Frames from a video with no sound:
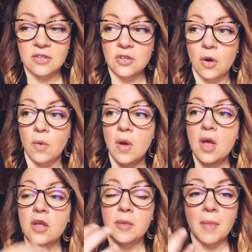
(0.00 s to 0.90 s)
So
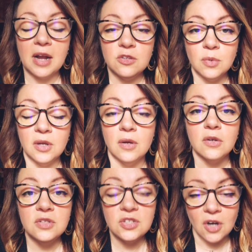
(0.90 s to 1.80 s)
you might as well
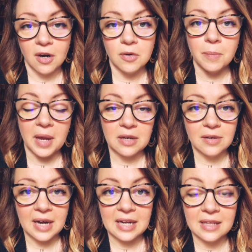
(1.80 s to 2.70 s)
start by
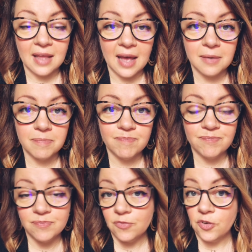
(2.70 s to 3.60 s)
creating that
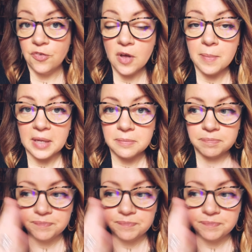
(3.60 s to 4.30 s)
fulfillment.